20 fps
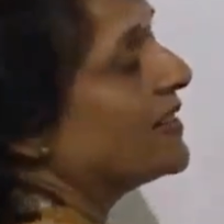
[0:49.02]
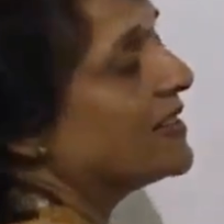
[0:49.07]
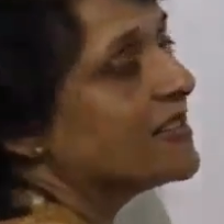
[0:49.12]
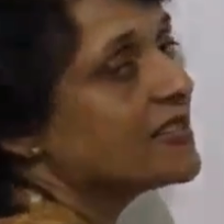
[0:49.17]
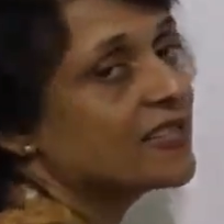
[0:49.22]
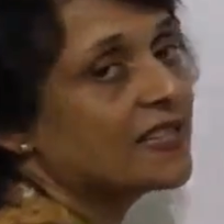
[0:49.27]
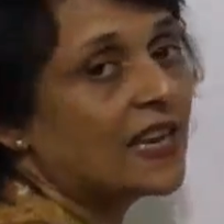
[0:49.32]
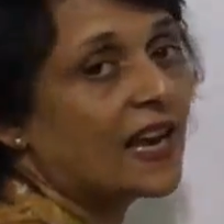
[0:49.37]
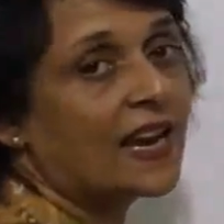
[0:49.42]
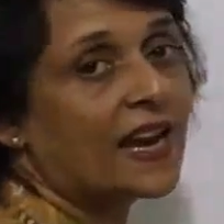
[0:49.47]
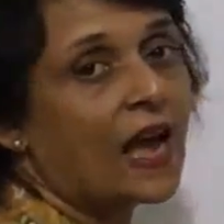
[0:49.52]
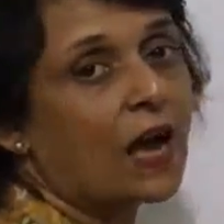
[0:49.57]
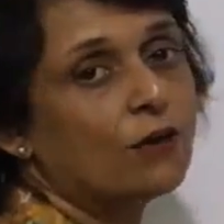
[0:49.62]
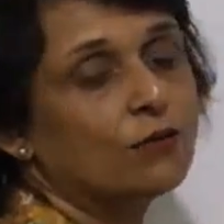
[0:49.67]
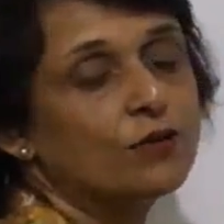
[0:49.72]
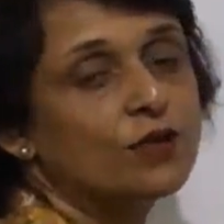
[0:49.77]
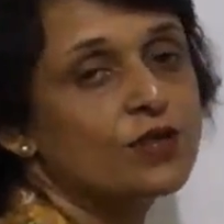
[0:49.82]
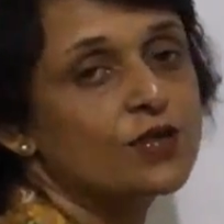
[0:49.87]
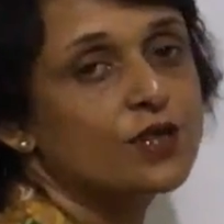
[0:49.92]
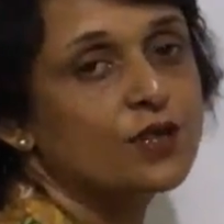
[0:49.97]
understand
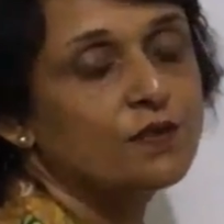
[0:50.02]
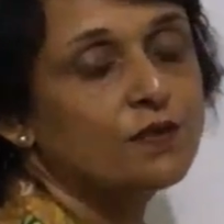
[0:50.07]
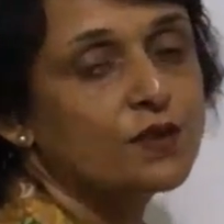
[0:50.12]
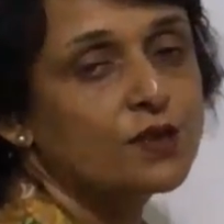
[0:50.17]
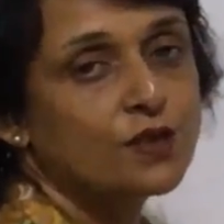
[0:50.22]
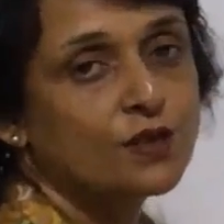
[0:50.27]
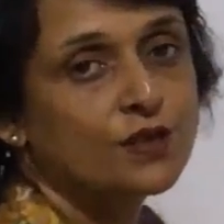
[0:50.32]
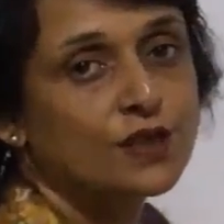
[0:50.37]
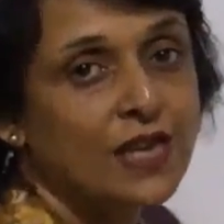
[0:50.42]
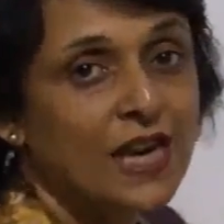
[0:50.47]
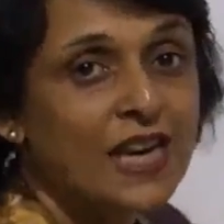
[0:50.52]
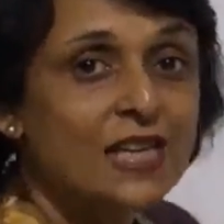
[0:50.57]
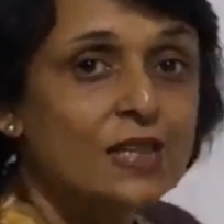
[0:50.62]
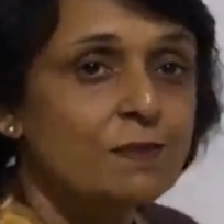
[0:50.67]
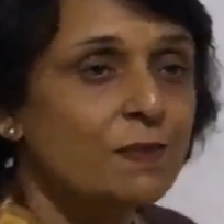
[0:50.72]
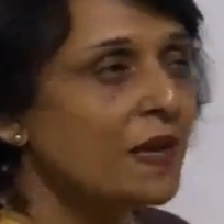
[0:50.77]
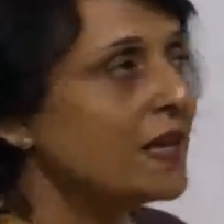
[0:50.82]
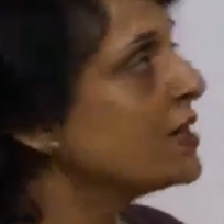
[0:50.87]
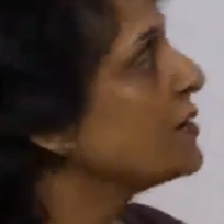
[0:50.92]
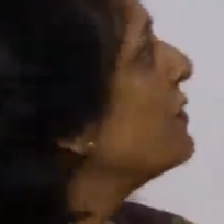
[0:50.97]
how this division takes
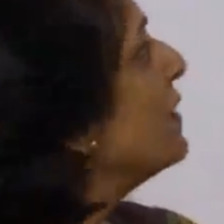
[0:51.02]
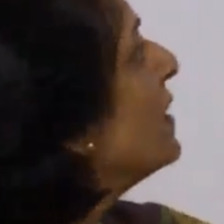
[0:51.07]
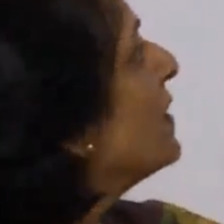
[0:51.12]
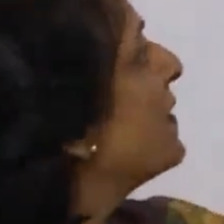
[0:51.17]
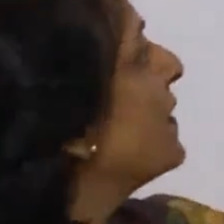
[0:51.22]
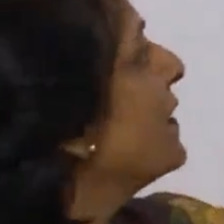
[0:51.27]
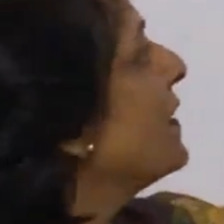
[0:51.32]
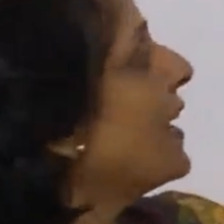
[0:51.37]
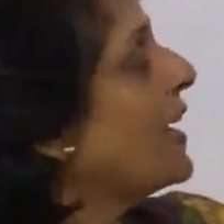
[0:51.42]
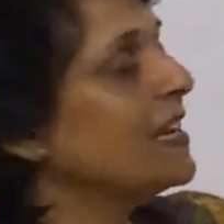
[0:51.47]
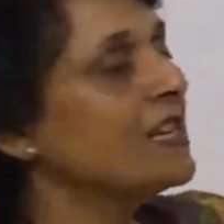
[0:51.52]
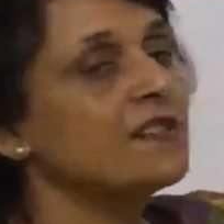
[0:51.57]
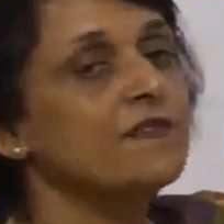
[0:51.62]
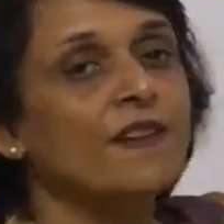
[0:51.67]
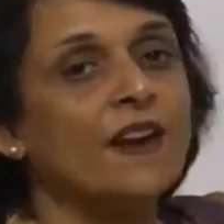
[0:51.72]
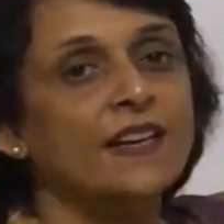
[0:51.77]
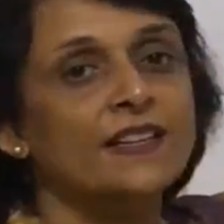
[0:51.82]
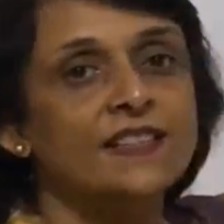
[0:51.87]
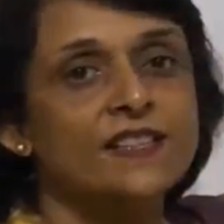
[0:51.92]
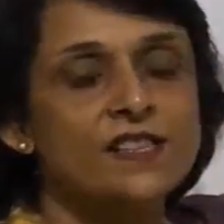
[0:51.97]
place, we'll realize
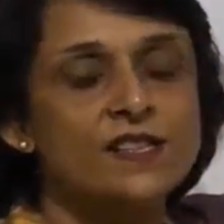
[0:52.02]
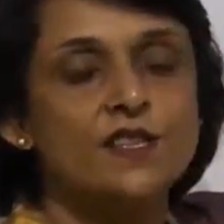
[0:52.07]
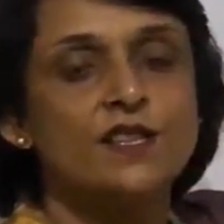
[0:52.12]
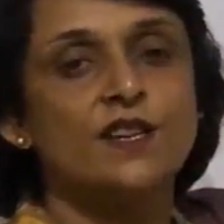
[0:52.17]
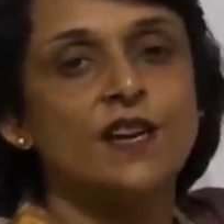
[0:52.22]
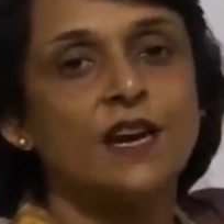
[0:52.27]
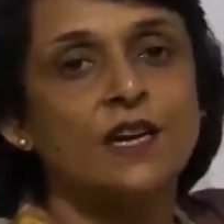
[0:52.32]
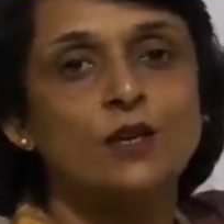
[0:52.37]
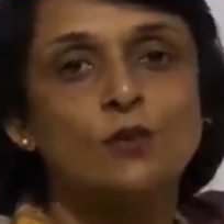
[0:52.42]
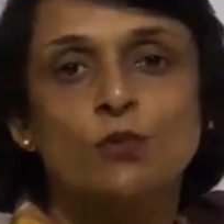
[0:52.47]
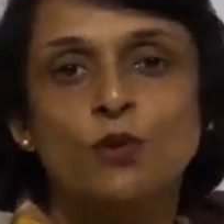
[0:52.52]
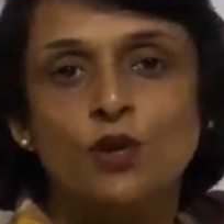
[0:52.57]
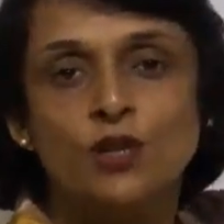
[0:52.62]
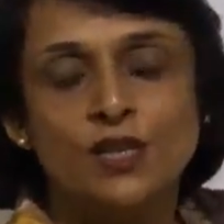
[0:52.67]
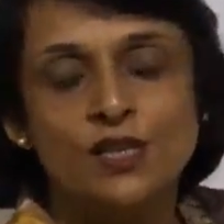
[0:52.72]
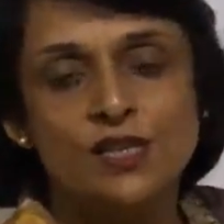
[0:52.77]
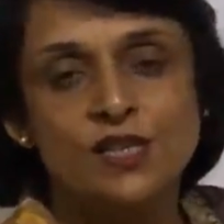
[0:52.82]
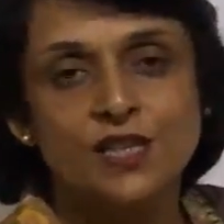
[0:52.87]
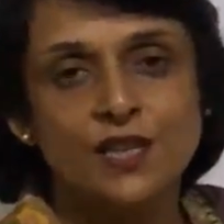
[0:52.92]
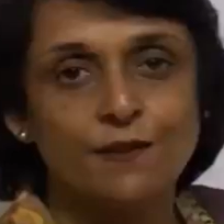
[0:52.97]
why this direct word
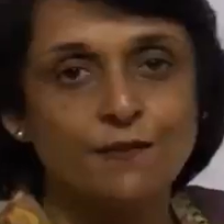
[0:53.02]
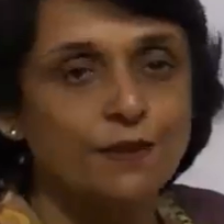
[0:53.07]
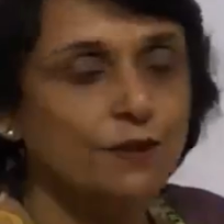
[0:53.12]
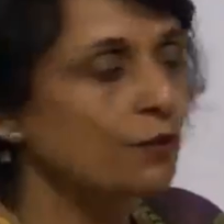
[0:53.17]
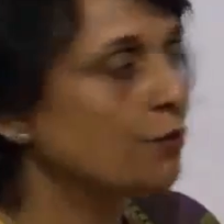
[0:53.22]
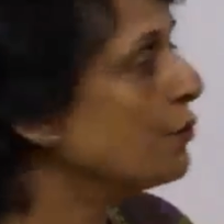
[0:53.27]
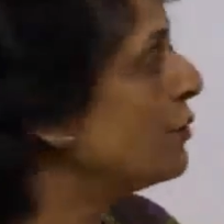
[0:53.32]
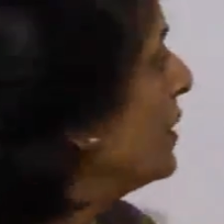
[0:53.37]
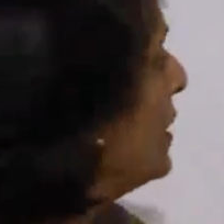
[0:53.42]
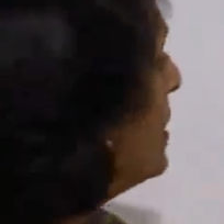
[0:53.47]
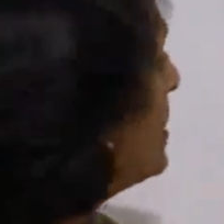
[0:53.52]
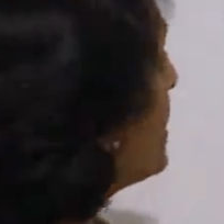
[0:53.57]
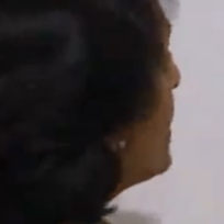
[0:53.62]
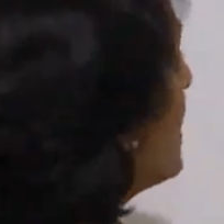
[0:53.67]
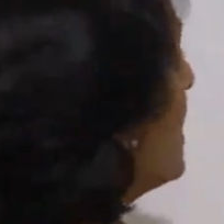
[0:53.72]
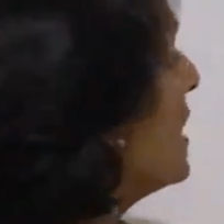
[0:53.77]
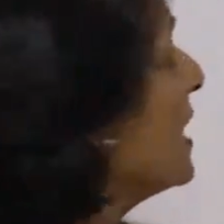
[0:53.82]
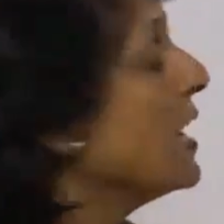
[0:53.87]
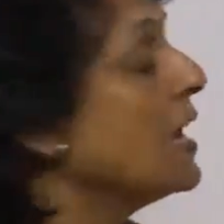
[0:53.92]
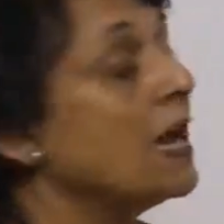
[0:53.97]
is given to
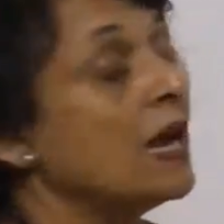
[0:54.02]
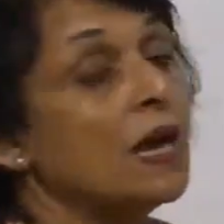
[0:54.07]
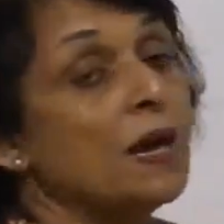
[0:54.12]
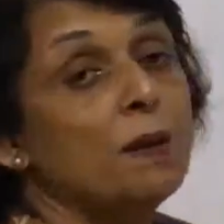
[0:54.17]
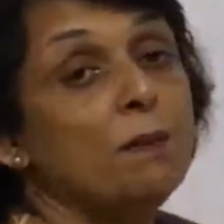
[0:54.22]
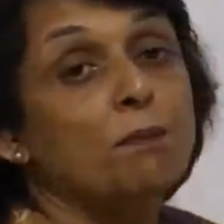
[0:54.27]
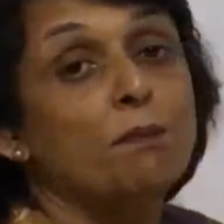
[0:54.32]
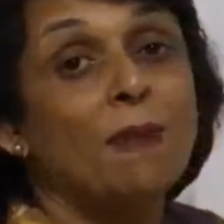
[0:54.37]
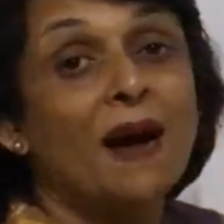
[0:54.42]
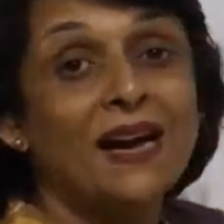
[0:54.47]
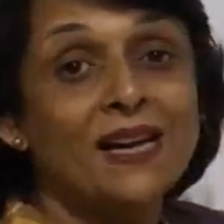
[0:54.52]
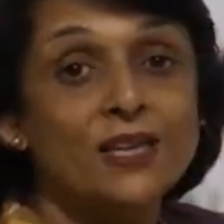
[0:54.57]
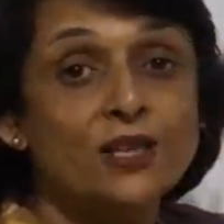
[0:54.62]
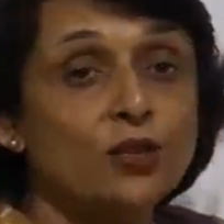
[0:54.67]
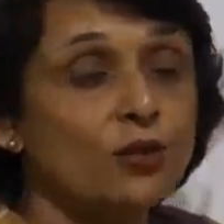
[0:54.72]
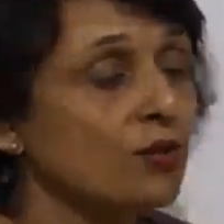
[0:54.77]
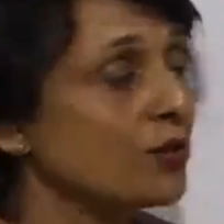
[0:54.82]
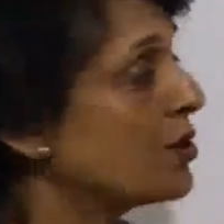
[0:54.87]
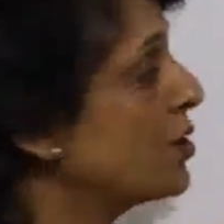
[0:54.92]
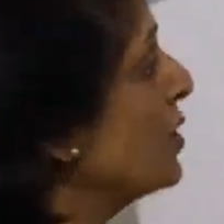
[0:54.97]
this.
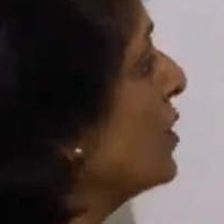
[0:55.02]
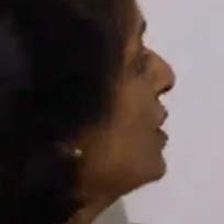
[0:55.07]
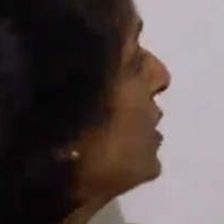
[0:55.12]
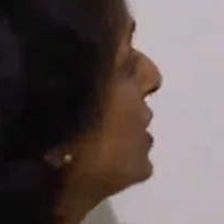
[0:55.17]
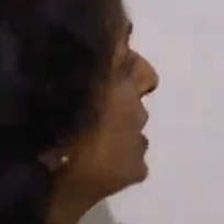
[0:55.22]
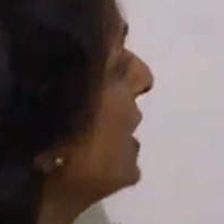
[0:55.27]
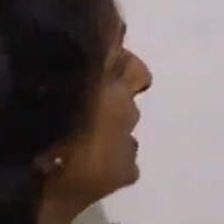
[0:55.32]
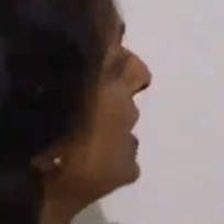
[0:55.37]
Mitosis